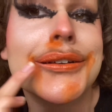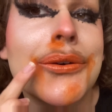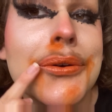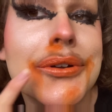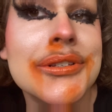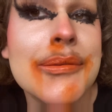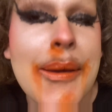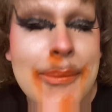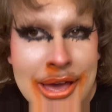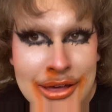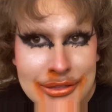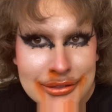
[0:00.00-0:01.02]
corners of my
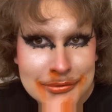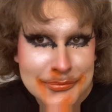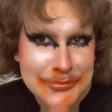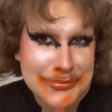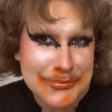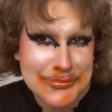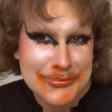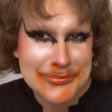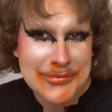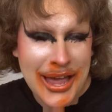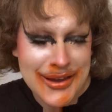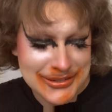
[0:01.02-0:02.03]
mouth.
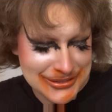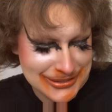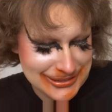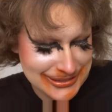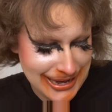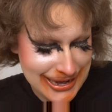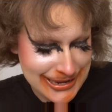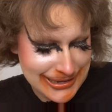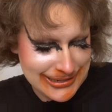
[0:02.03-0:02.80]
I just decided.